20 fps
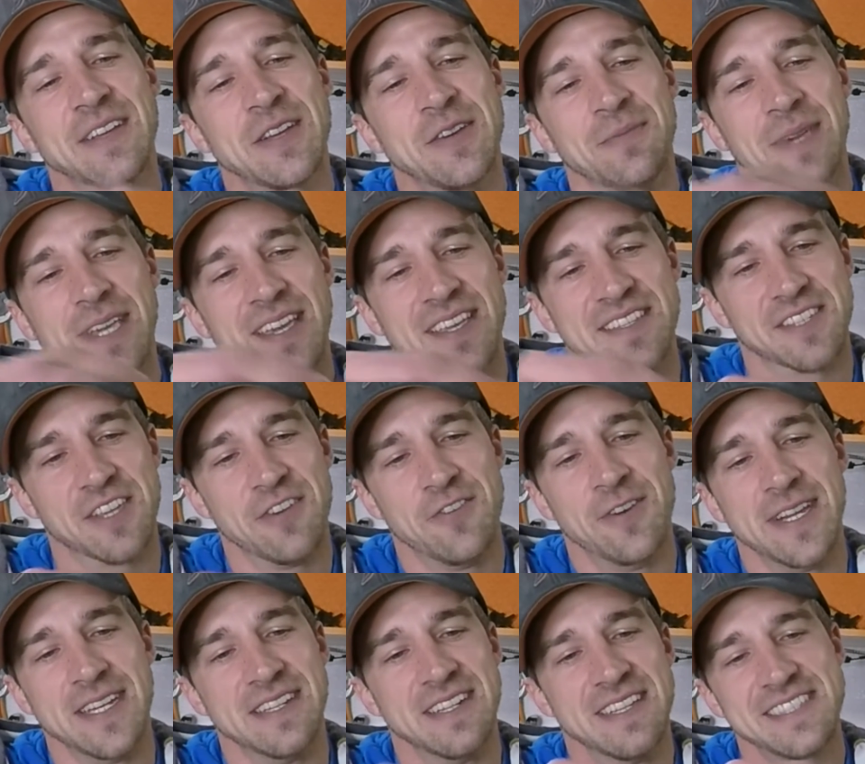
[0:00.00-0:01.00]
because
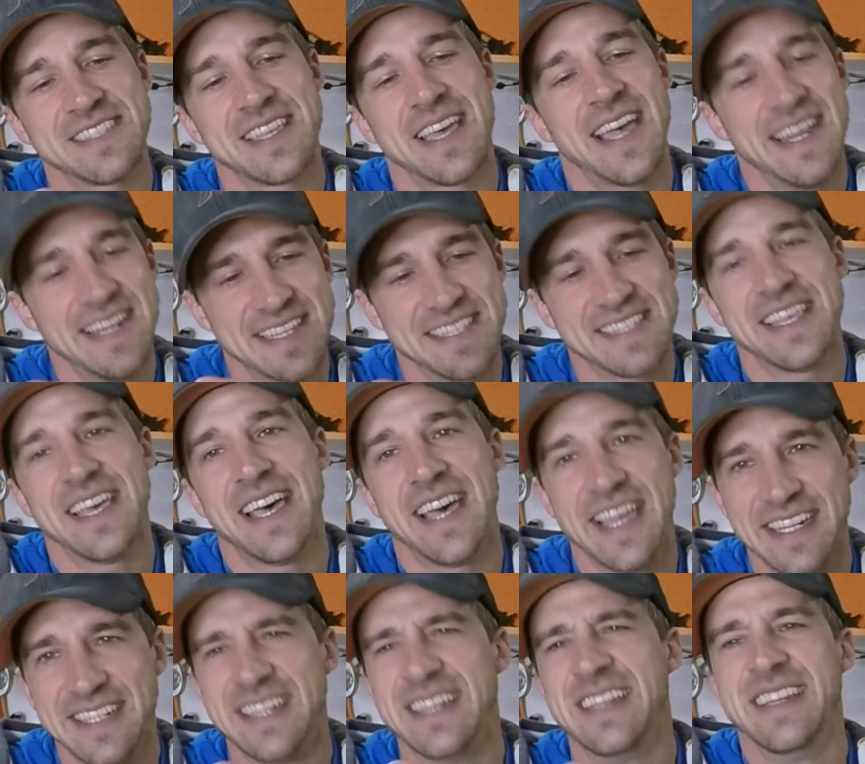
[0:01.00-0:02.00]
going side to
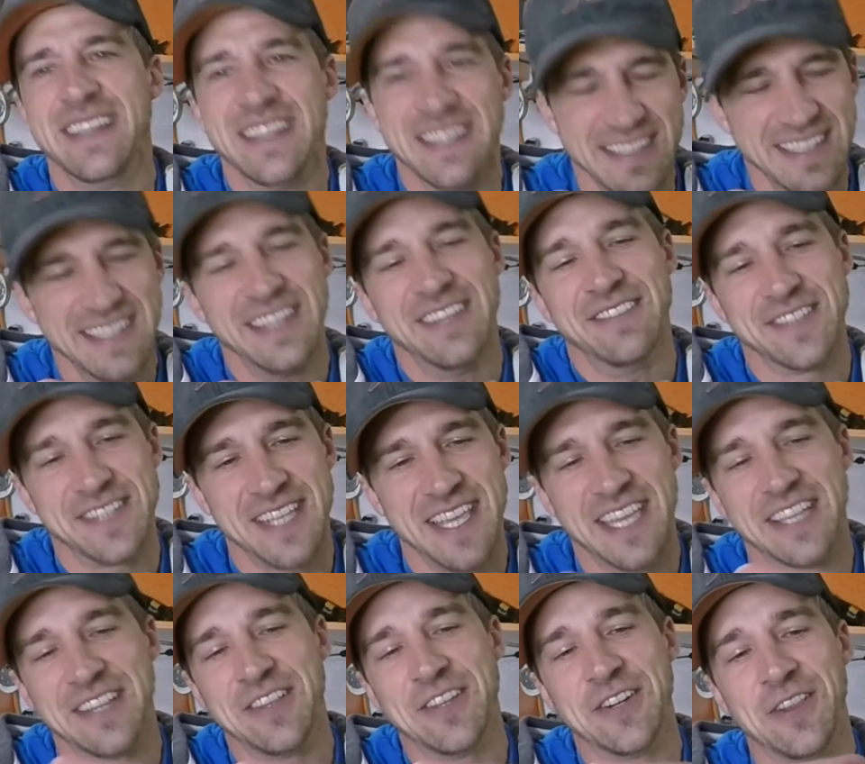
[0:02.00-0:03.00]
side will
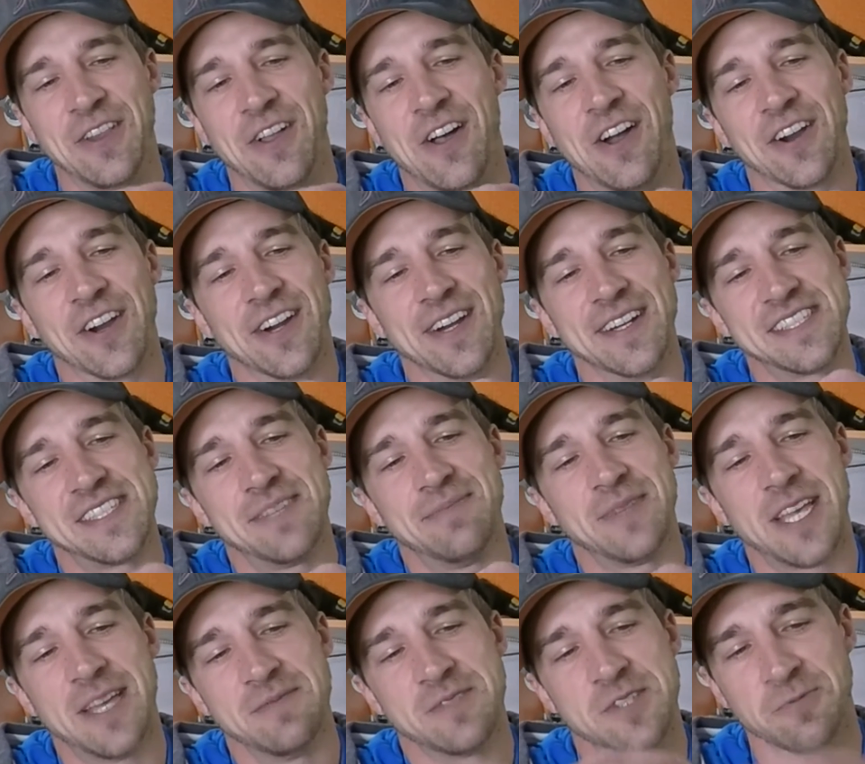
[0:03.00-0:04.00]
take a little longer, and
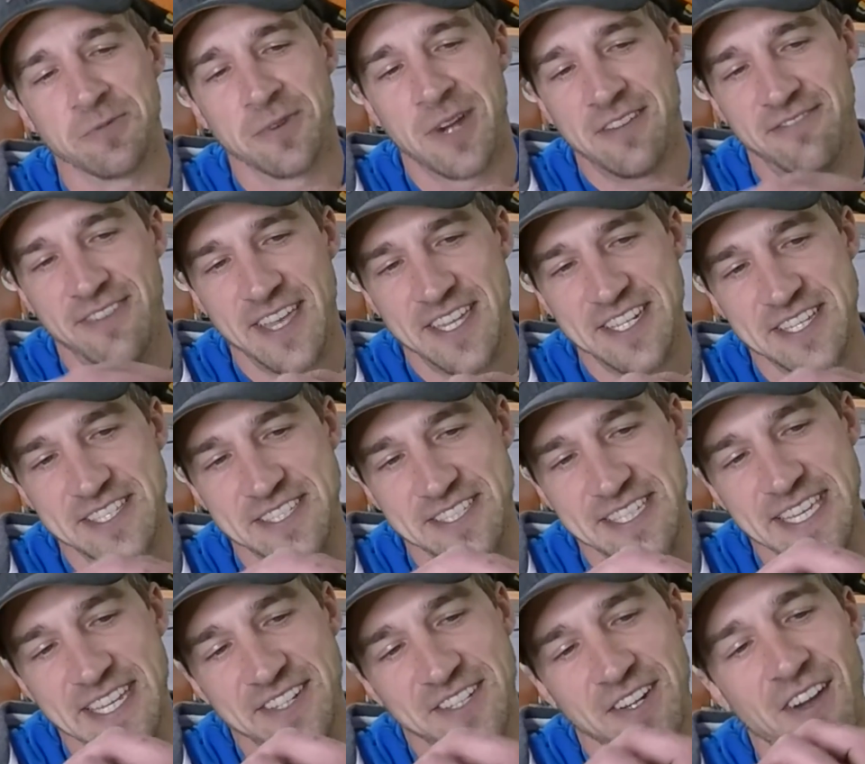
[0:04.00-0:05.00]
sometimes the rough edges
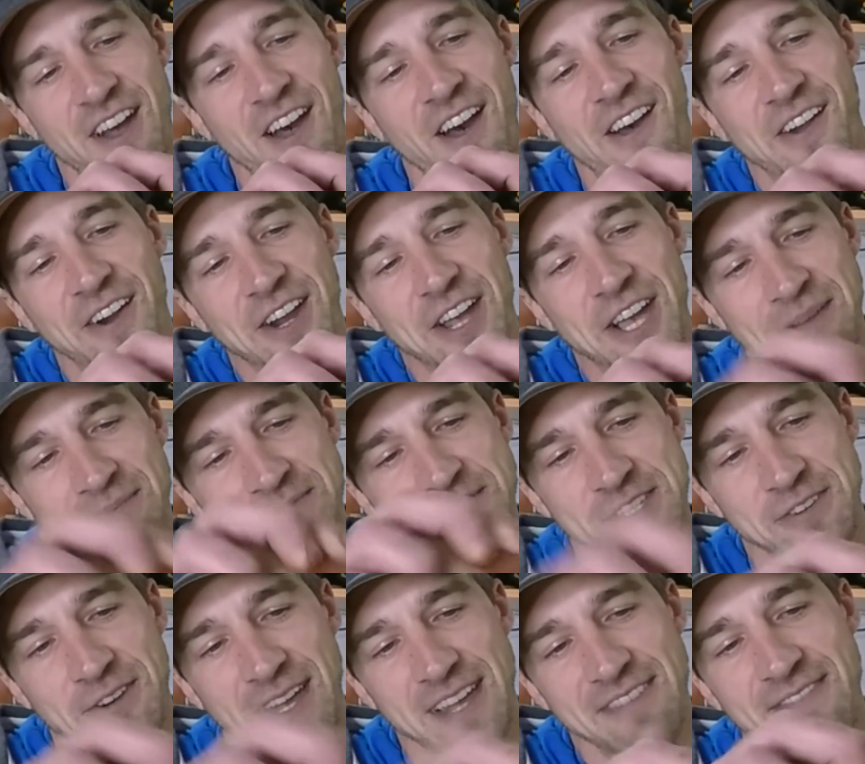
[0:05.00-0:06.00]
get hung up.
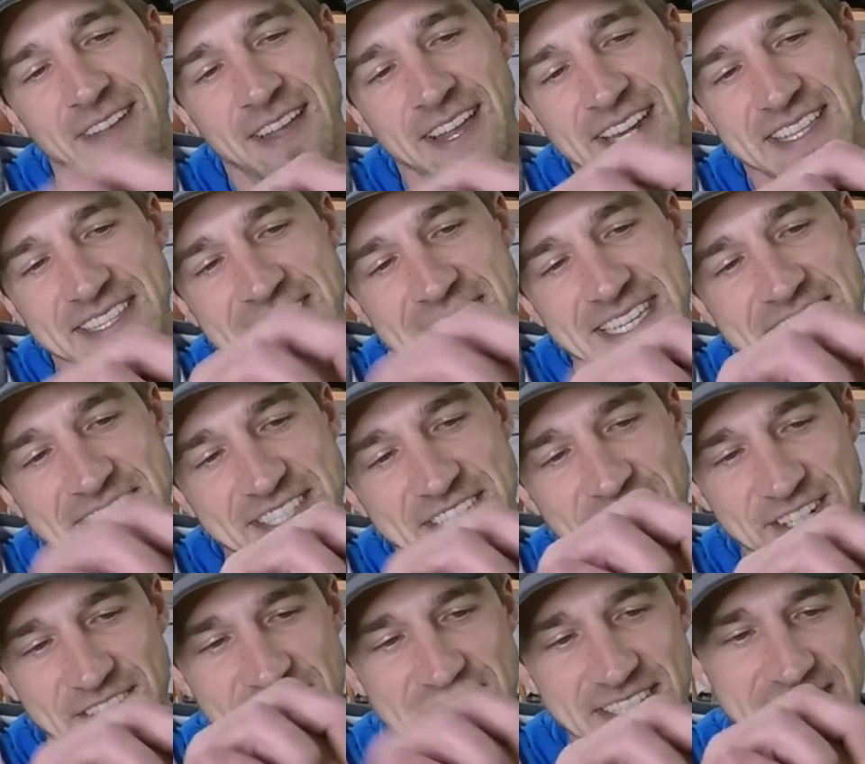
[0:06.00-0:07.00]
So I find it's
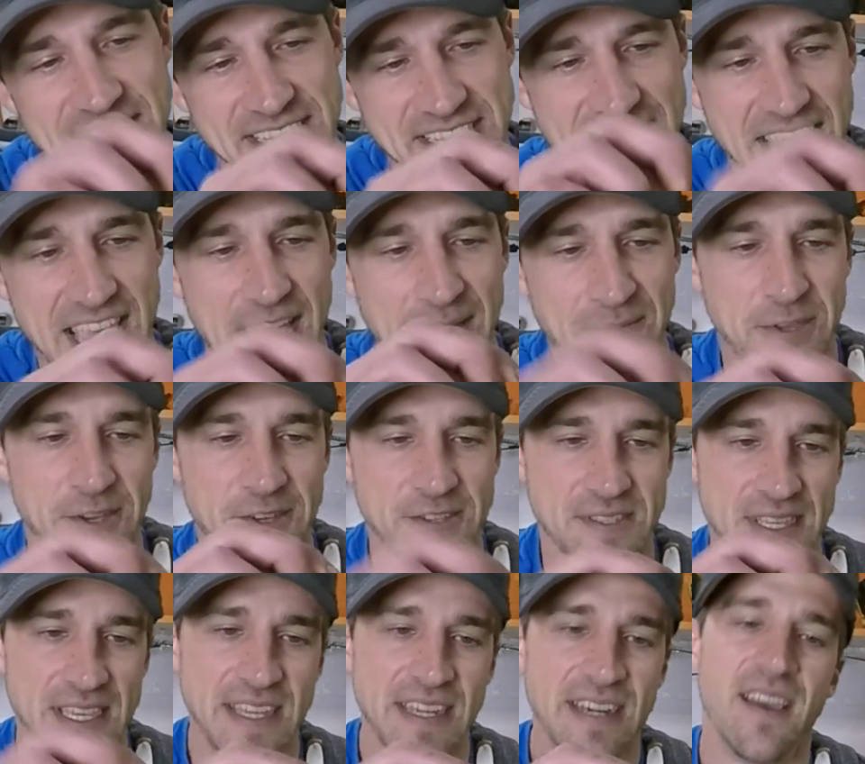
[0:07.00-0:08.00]
easier just to dab
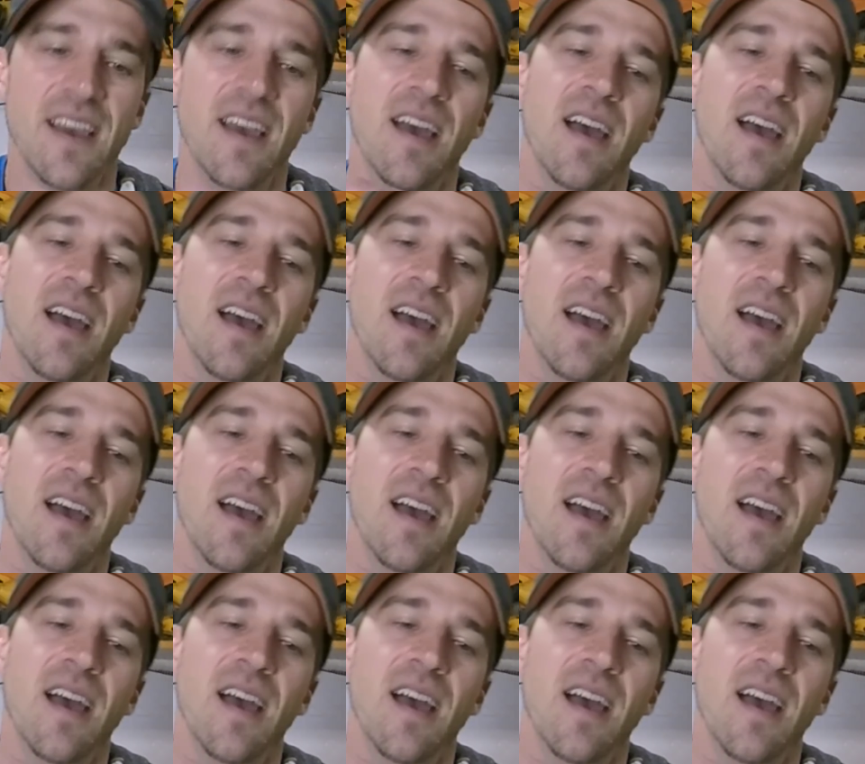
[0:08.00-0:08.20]
those in.